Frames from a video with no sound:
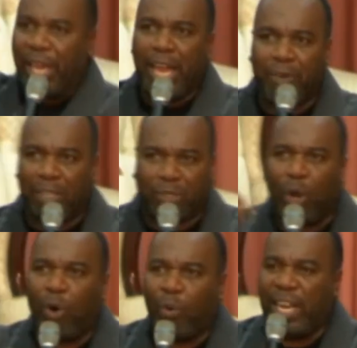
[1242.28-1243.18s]
hear us.
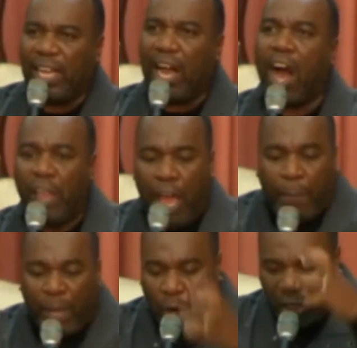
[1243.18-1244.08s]
Glory to God.
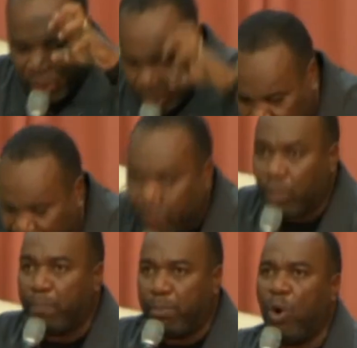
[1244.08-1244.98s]
Because he said
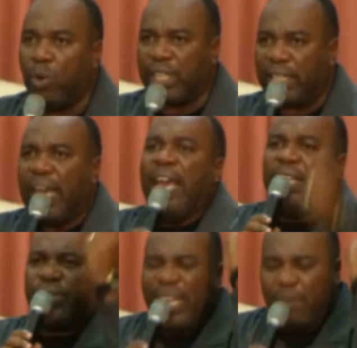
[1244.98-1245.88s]
to Moses,
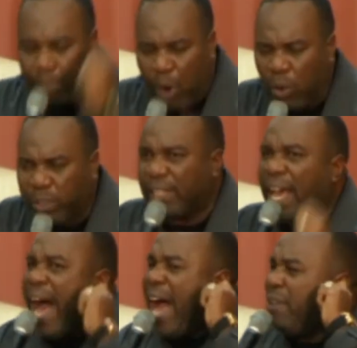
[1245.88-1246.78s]
he said, Moses,
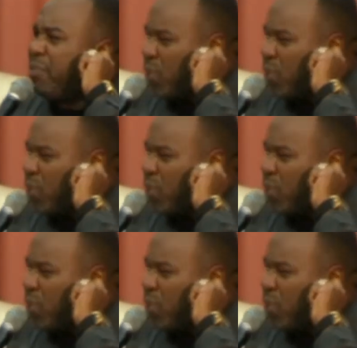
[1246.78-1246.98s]
I've